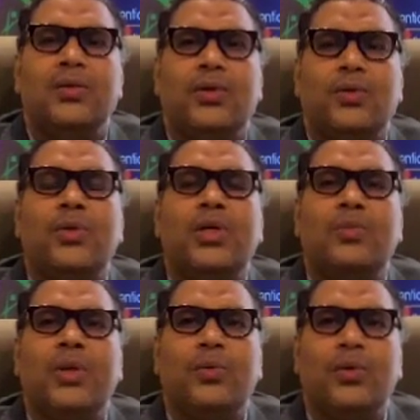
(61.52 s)
were honored
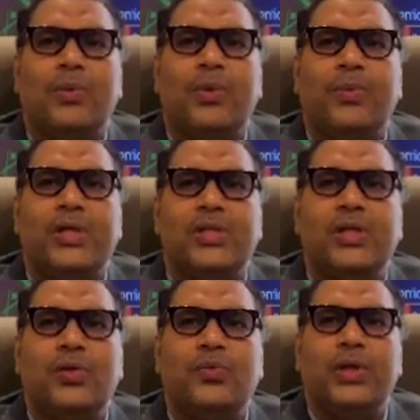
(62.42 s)
by Honorable
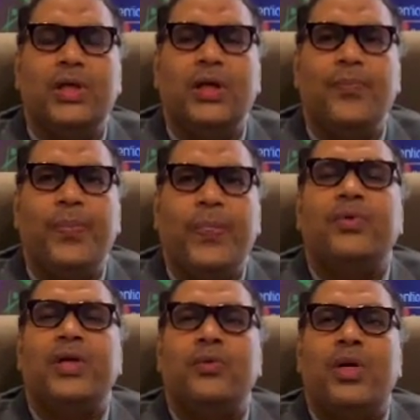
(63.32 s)
President of India.
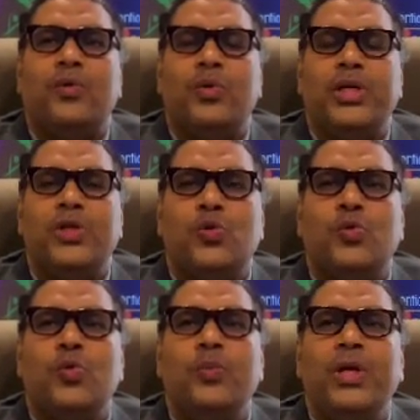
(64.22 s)
We have outreached
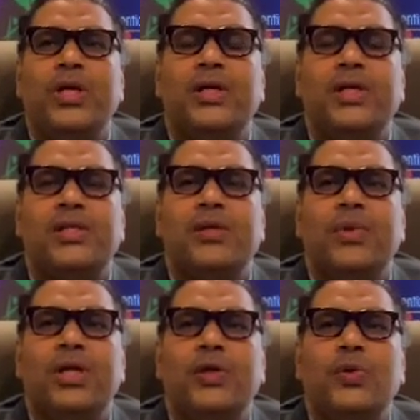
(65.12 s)
to 2 million
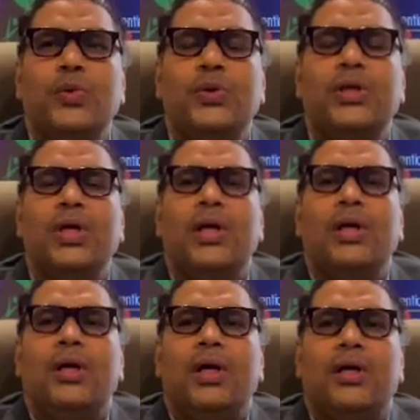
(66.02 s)
disabled youth,
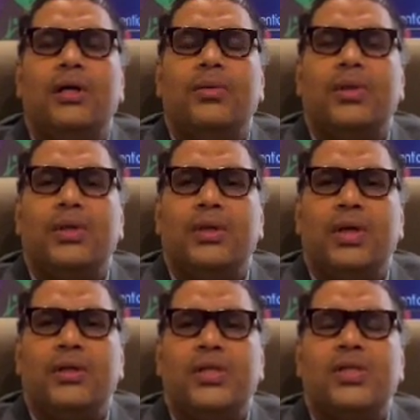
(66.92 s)

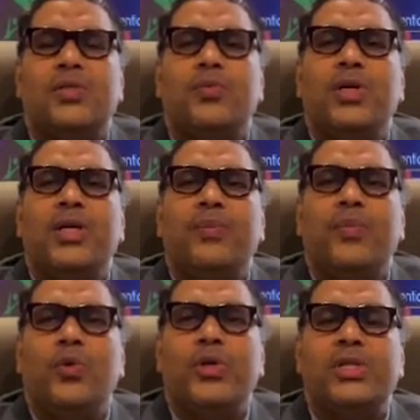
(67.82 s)
successfully
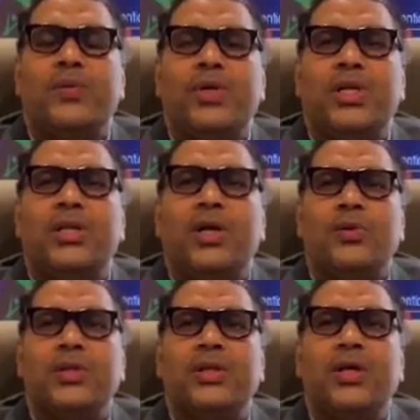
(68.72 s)
employed
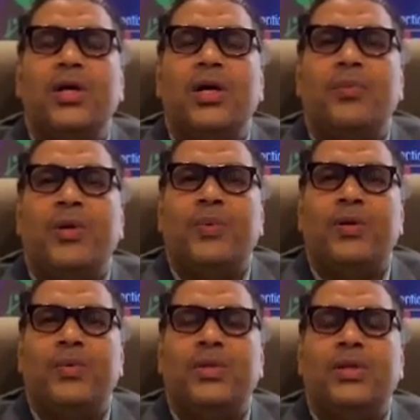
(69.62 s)
70,000
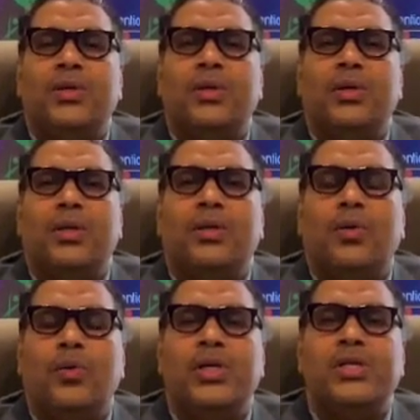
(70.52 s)
people with
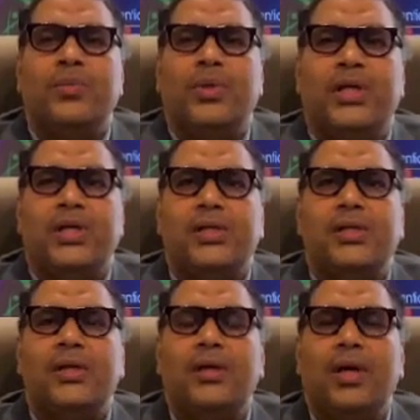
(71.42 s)
all
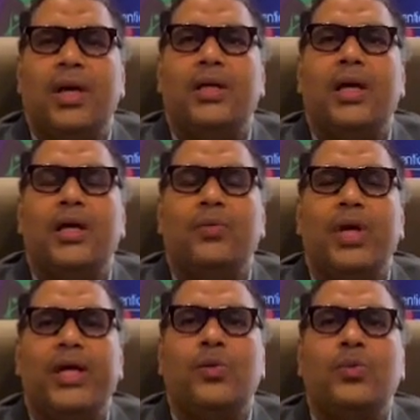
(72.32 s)
disabilities. And I would
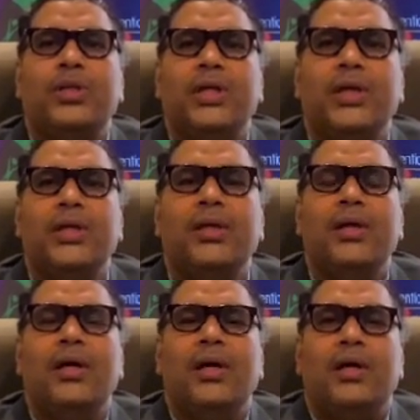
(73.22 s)
like to thank
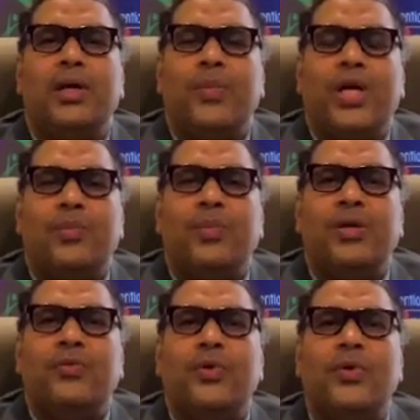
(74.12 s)

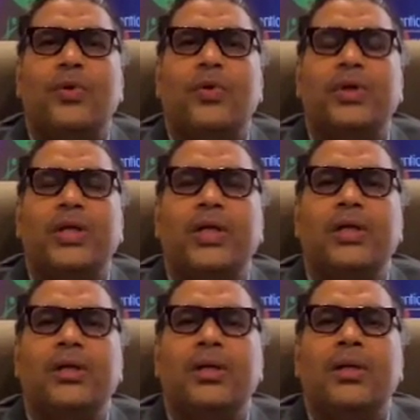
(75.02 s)
department for honoring